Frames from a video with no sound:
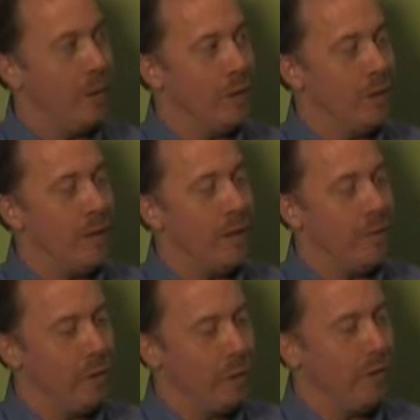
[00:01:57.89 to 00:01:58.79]
understand that
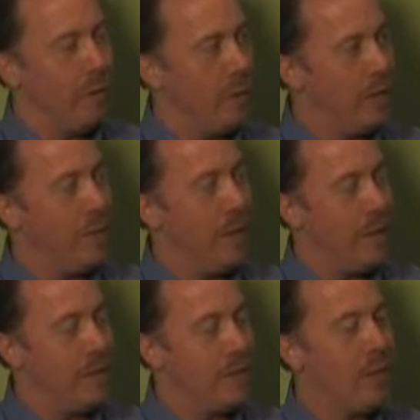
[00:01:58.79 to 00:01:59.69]
from a
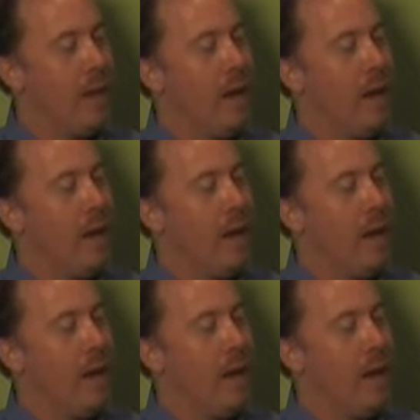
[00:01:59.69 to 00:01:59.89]
community-based,